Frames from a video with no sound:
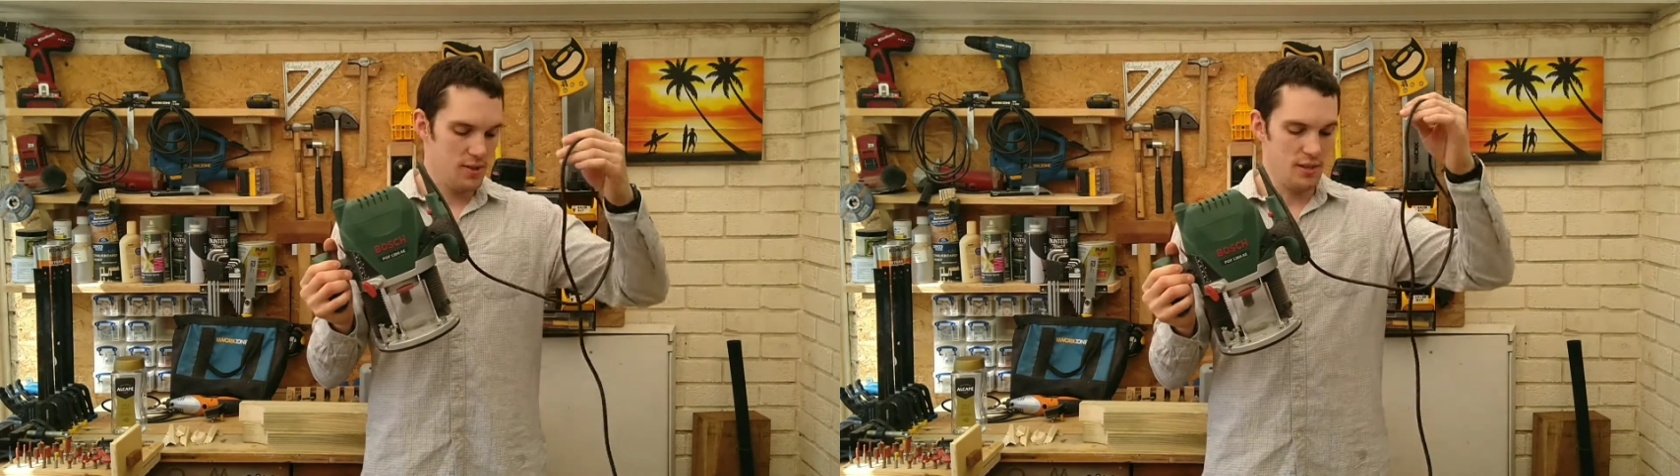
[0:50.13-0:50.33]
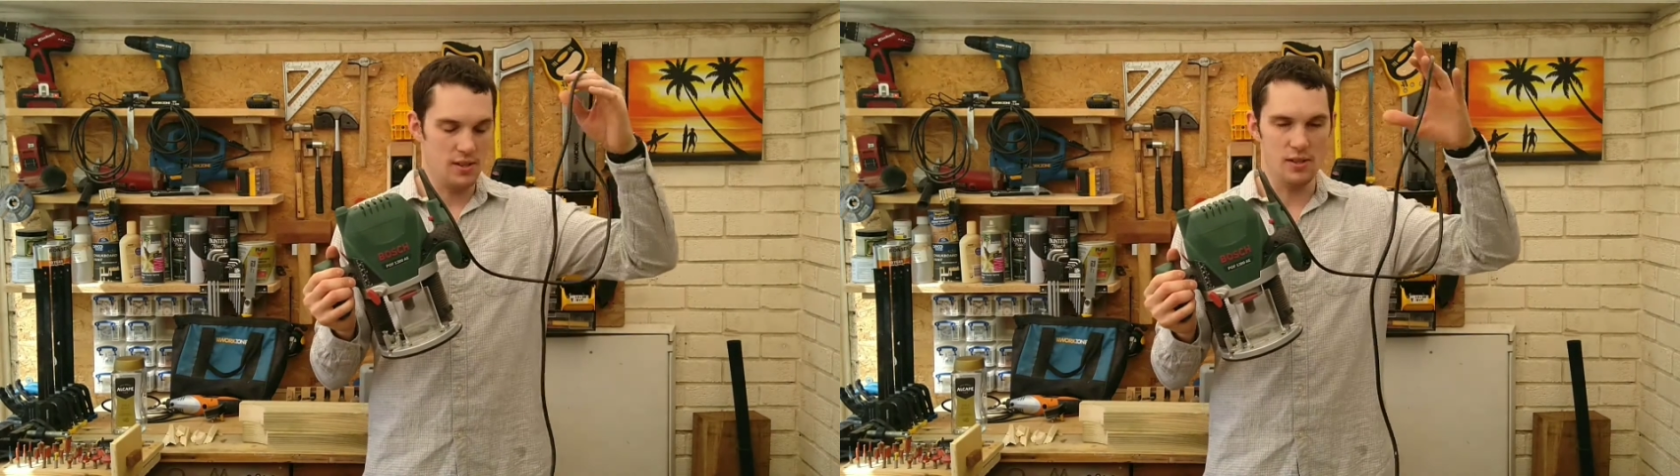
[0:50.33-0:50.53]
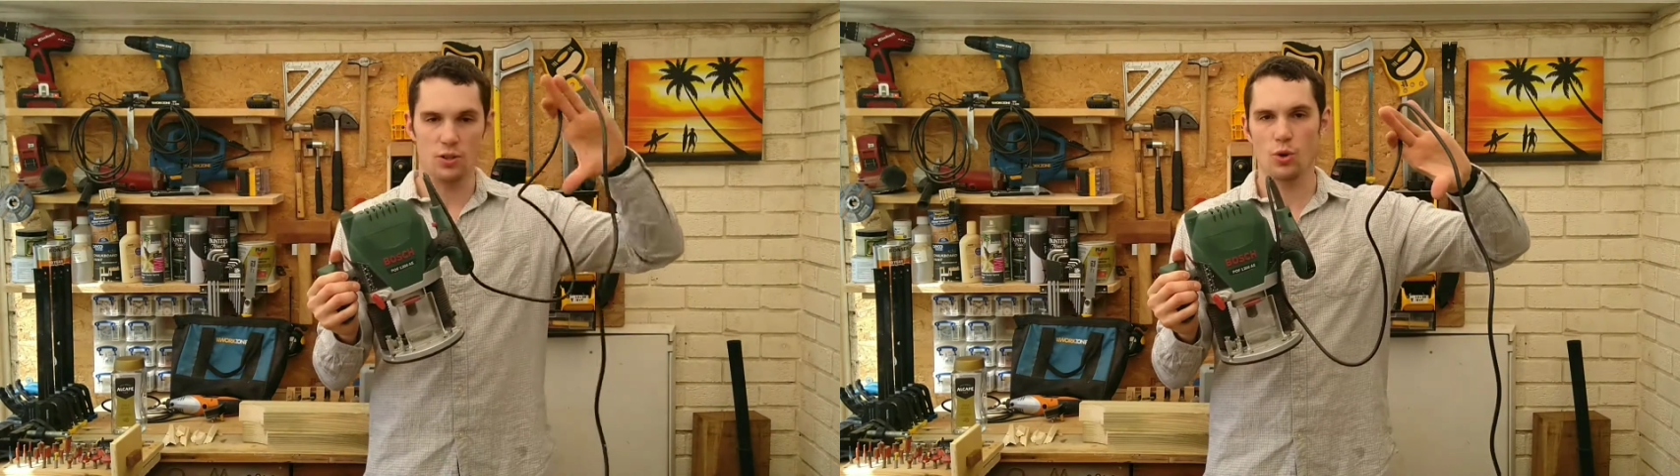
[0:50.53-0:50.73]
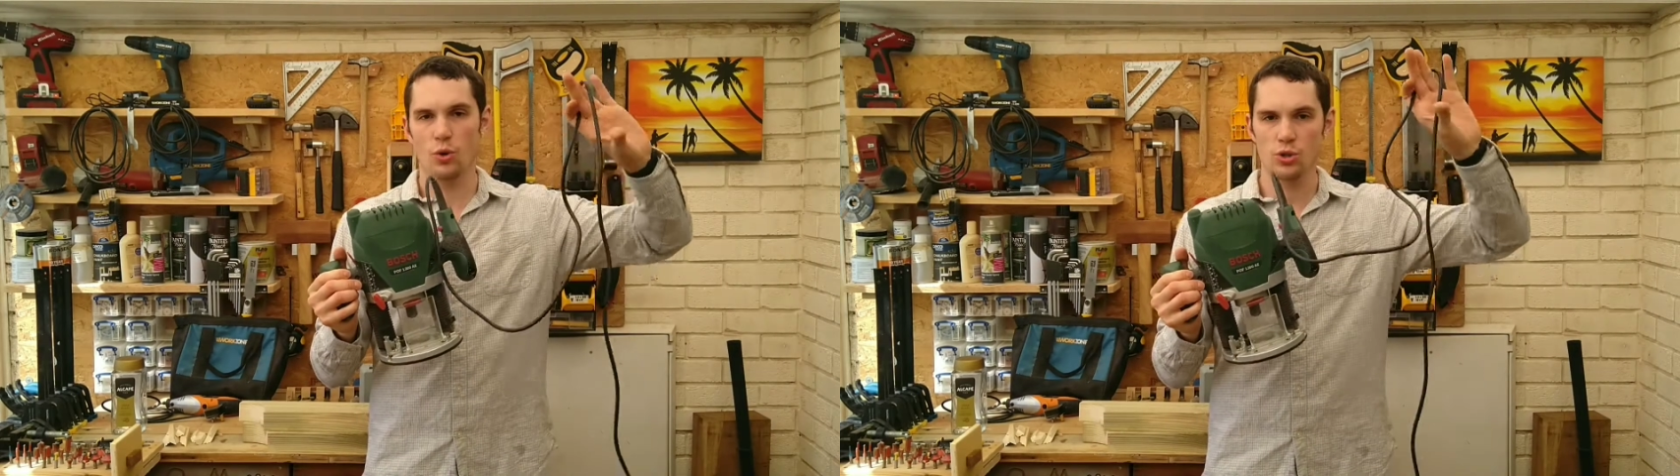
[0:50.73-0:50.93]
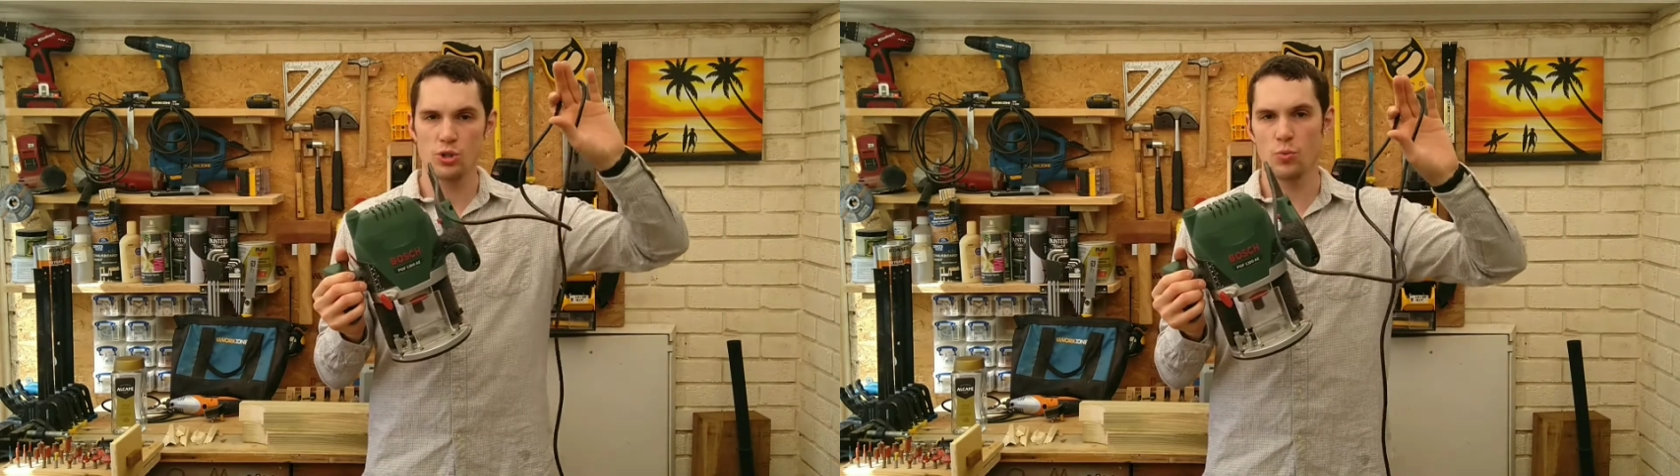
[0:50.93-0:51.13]
this is a
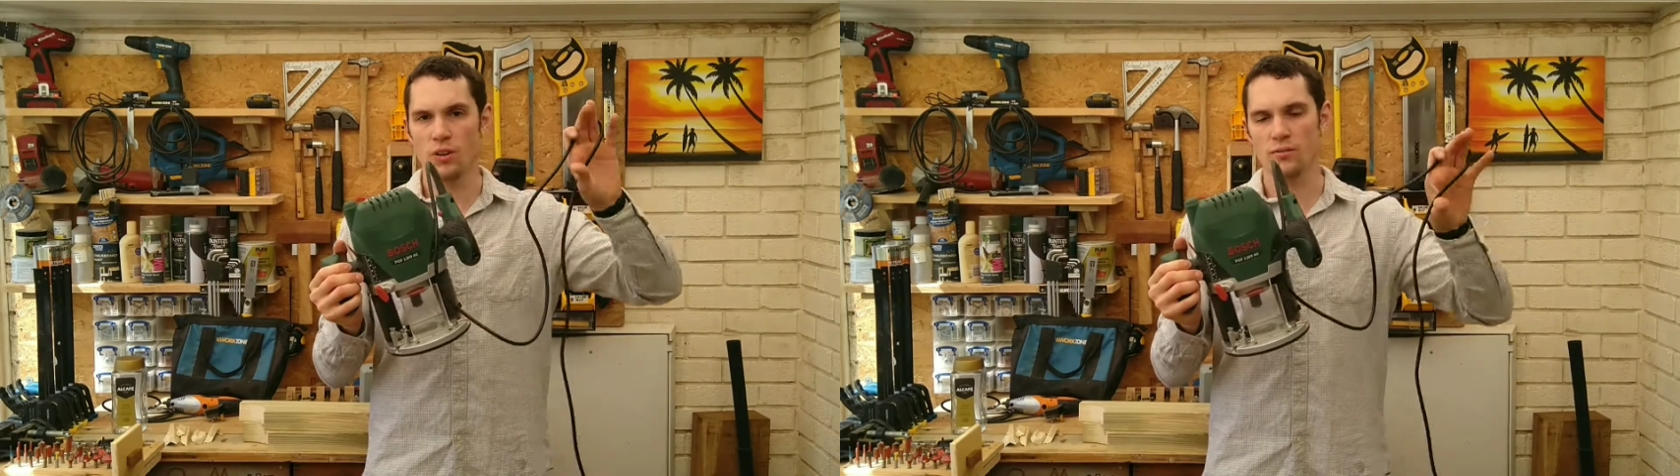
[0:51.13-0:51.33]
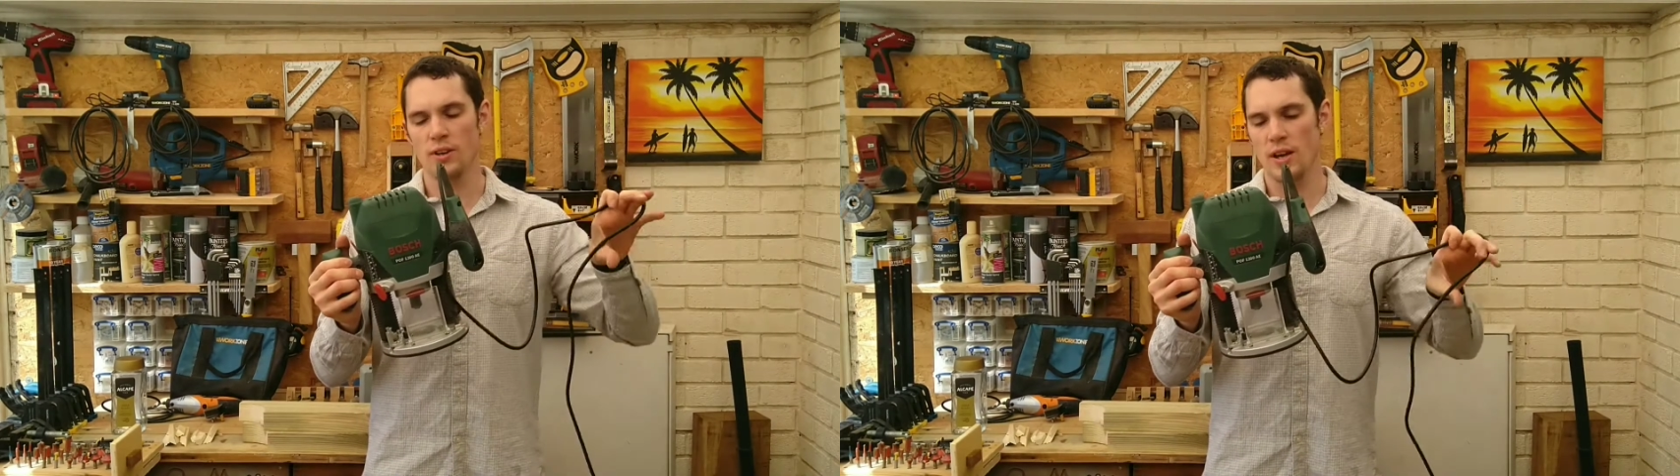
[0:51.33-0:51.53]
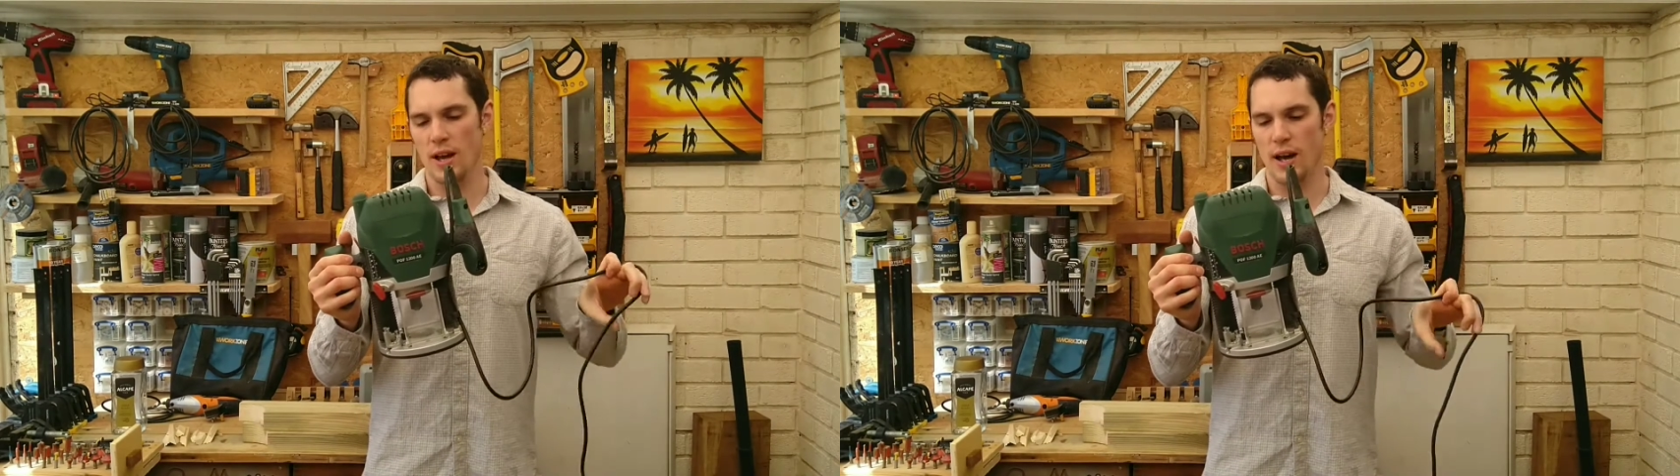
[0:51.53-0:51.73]
corded one.